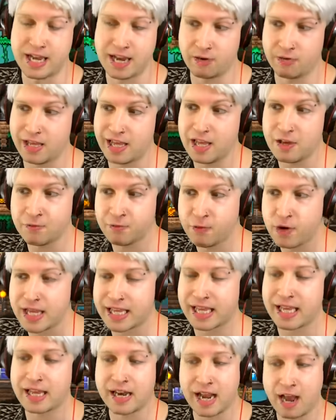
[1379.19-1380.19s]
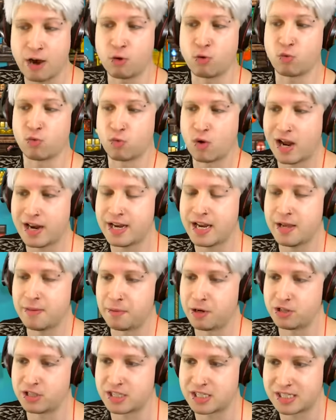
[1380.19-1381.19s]
Now, if we can outrun
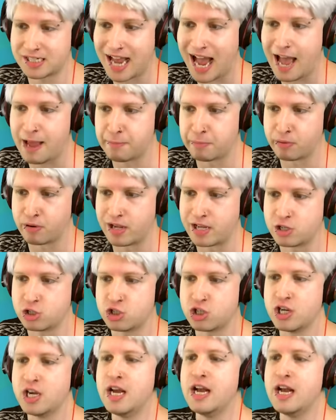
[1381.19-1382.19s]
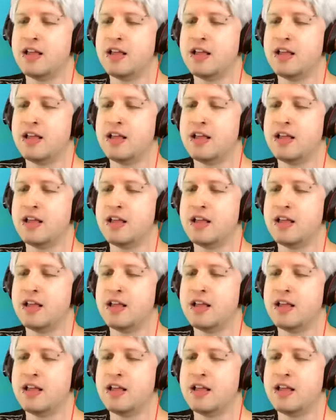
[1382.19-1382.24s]
him on the Sky Bridge,